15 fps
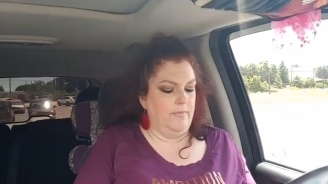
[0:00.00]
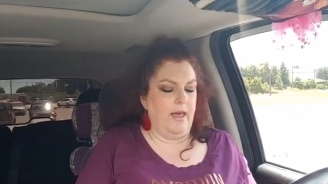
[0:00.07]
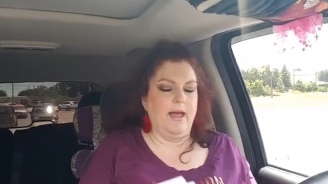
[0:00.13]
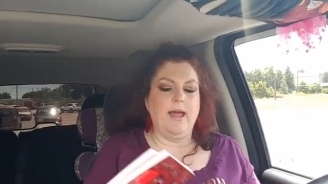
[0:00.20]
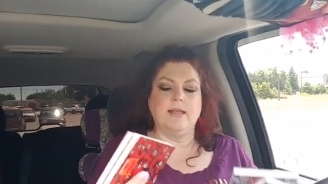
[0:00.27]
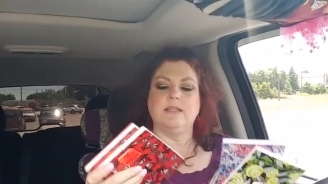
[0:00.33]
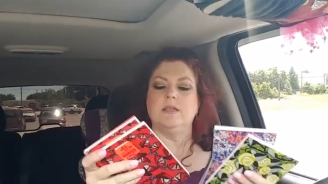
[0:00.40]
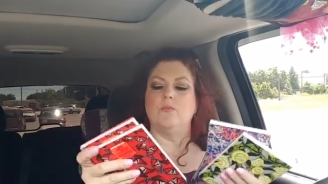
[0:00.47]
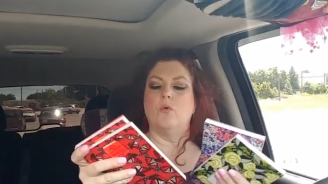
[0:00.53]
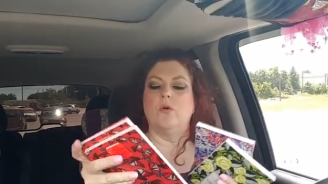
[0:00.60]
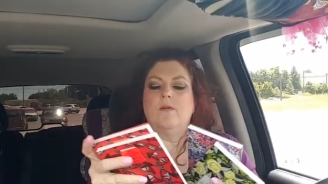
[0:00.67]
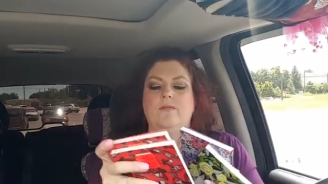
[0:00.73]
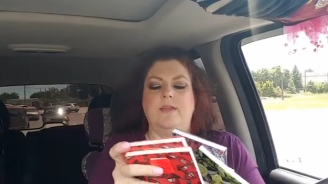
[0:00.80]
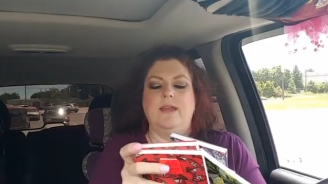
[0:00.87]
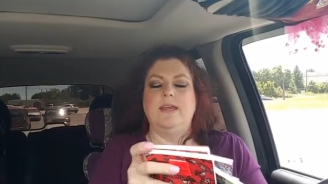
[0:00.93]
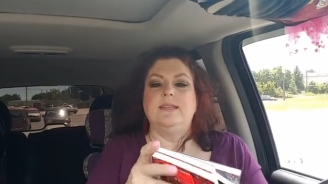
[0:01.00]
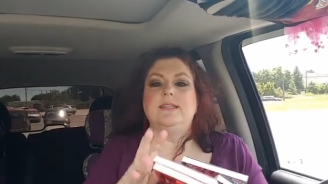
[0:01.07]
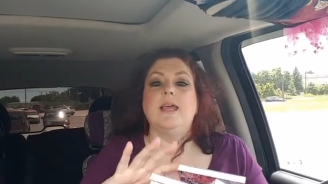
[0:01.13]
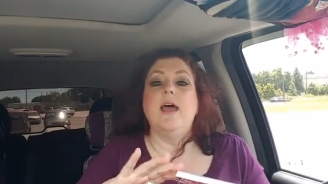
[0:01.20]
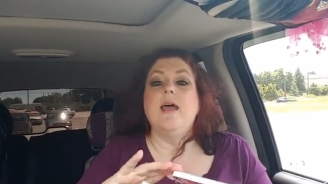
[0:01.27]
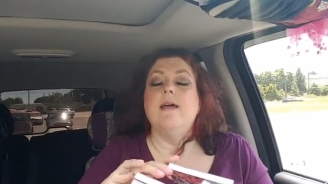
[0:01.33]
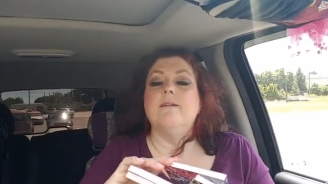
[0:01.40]
I got some more of
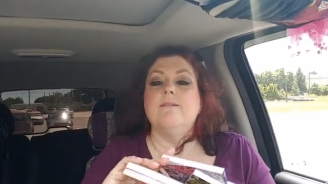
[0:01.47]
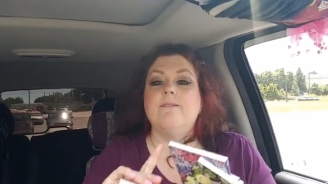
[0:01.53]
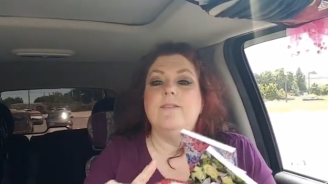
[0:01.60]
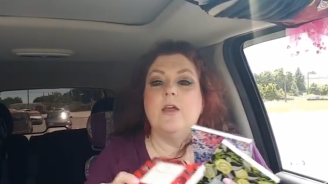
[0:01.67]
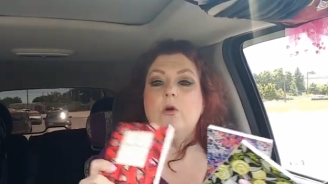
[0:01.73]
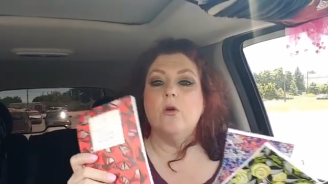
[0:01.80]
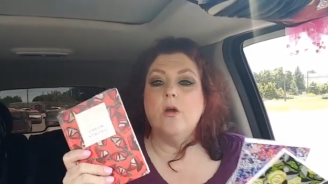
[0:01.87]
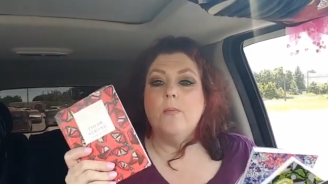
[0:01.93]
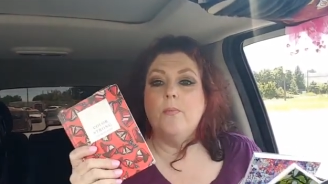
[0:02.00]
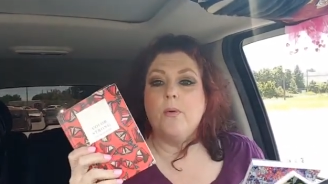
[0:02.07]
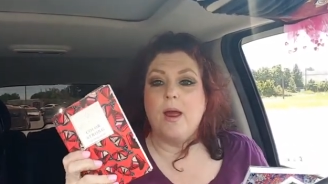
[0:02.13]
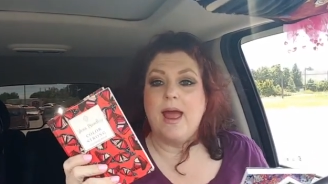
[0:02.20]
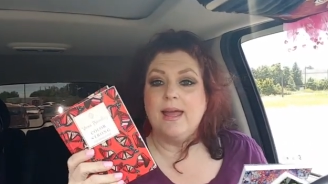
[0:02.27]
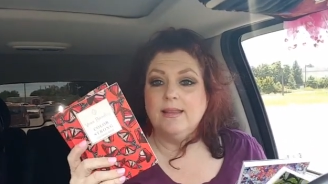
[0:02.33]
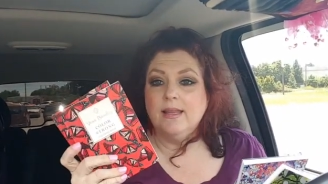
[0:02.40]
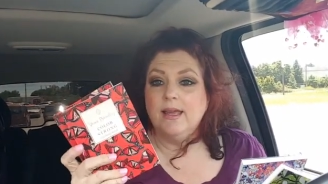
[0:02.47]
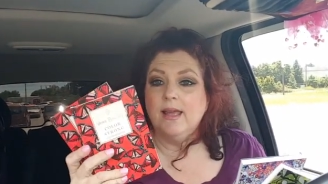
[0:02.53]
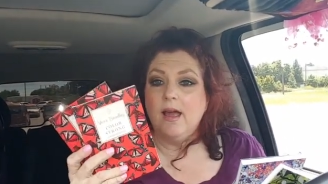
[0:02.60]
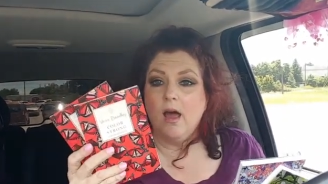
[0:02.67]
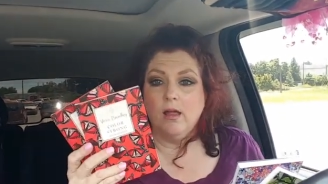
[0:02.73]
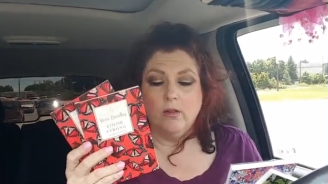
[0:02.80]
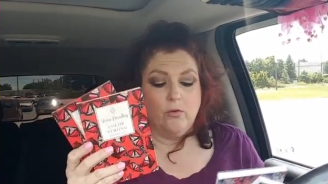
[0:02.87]
these Vera Bradley
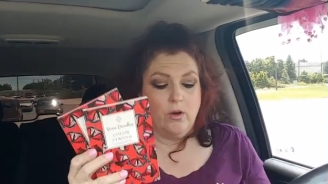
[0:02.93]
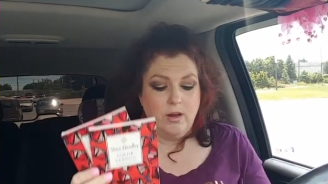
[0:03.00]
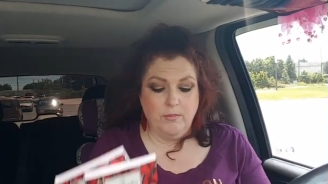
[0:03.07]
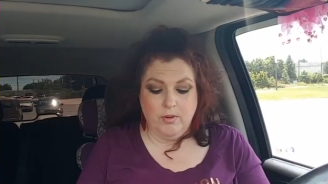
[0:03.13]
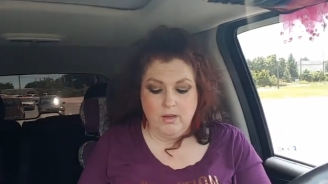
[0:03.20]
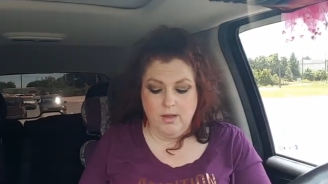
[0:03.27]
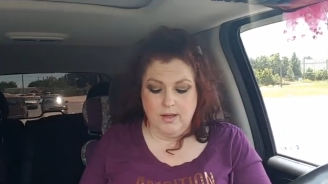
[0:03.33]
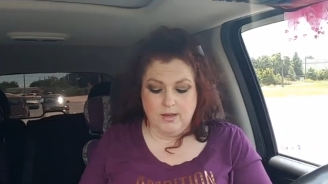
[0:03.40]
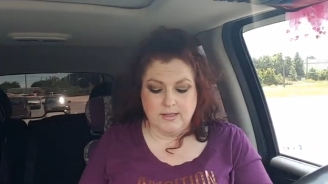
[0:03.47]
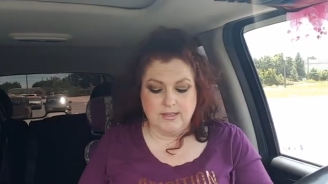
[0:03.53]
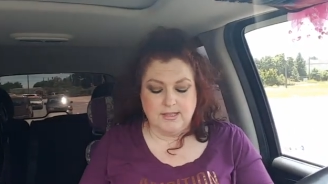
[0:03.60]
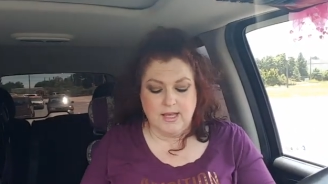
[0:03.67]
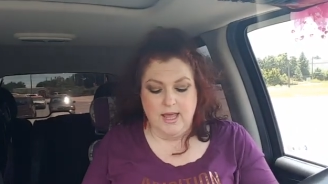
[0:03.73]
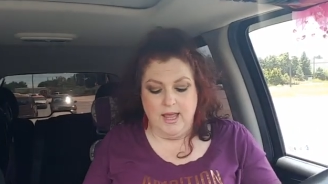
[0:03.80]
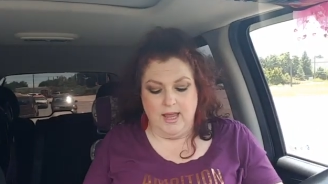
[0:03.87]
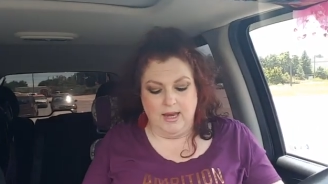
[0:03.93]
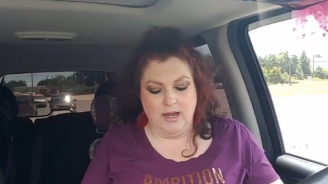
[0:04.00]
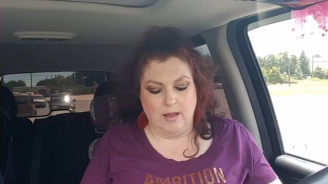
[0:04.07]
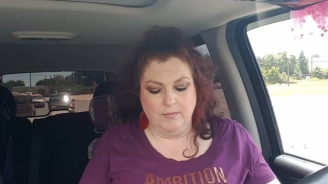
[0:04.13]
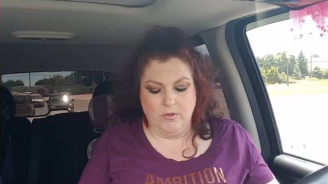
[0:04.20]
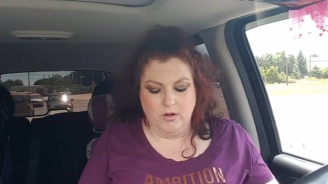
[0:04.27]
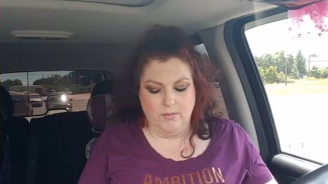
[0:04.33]
coloring books, and
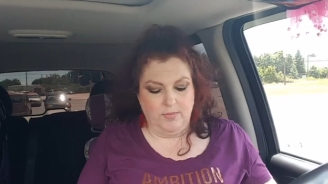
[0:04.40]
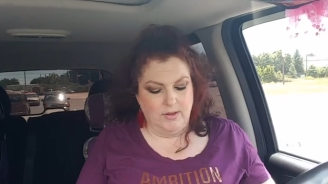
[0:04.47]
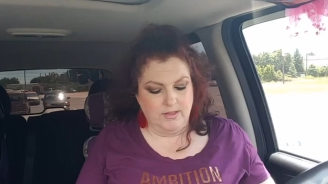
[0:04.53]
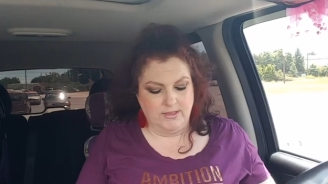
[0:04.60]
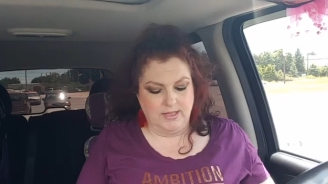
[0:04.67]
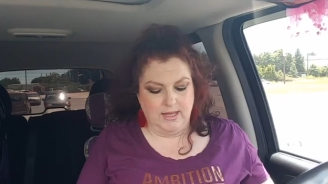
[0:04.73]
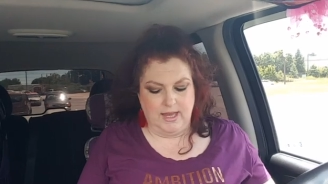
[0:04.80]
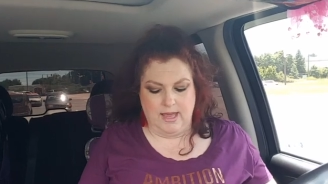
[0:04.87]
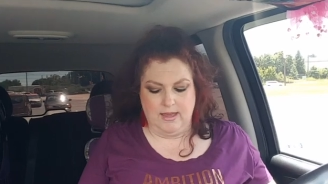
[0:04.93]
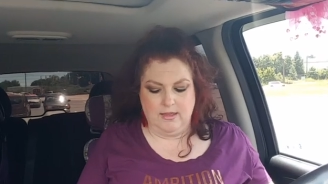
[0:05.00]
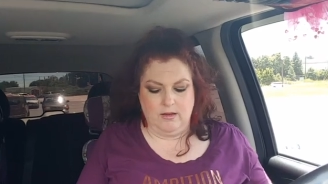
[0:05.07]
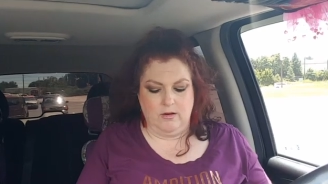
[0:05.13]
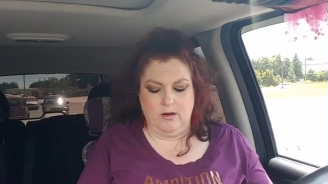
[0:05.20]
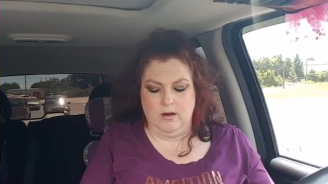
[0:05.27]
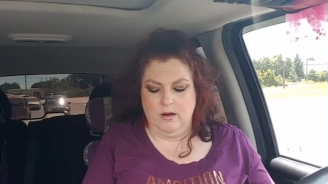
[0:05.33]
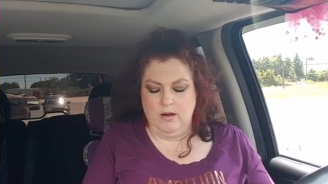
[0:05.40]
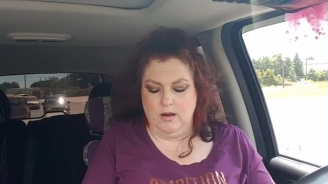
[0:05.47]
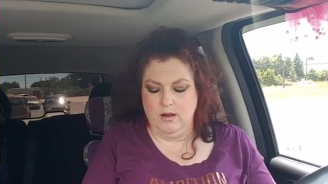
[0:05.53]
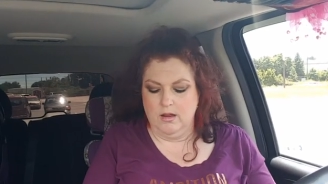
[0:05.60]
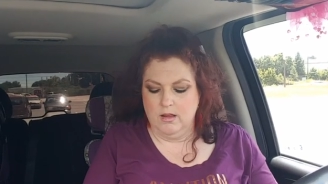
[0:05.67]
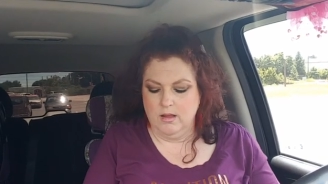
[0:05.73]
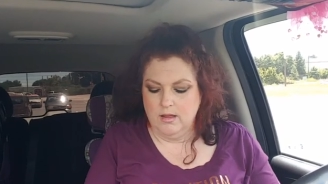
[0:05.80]
I'm gonna put together
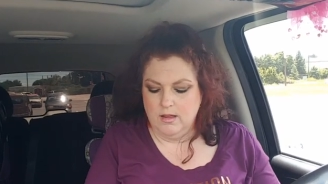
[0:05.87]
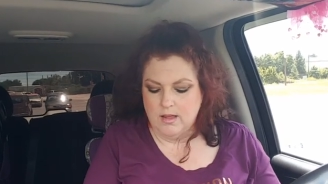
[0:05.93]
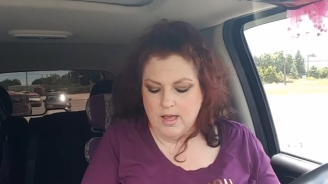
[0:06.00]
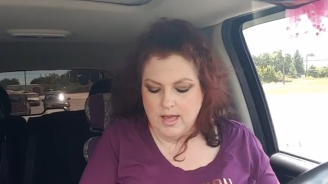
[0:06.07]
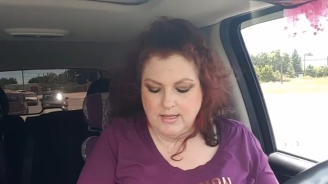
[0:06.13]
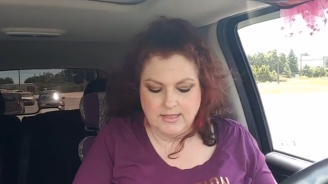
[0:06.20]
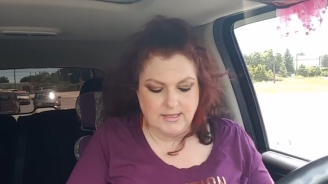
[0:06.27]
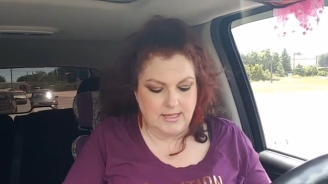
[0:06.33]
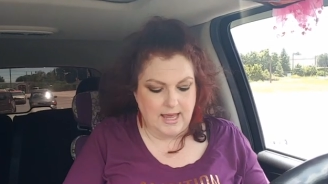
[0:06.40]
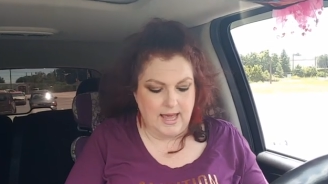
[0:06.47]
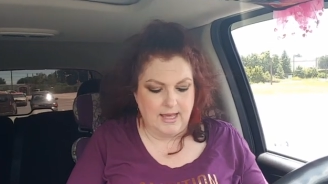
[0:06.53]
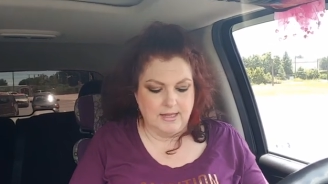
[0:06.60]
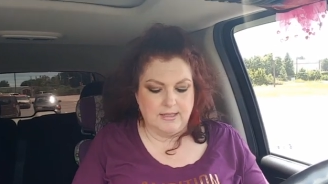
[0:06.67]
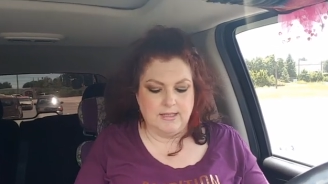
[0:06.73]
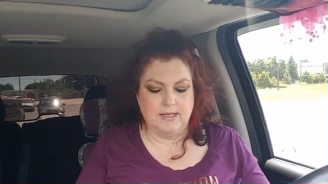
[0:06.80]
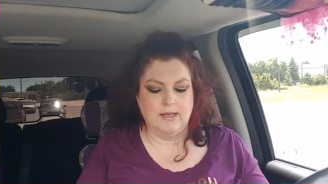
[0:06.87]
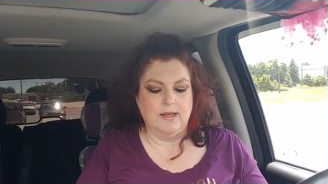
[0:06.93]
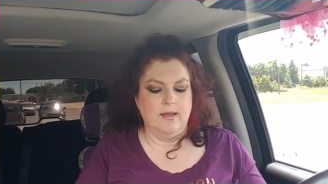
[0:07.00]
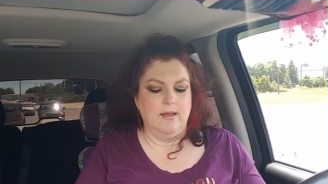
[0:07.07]
a set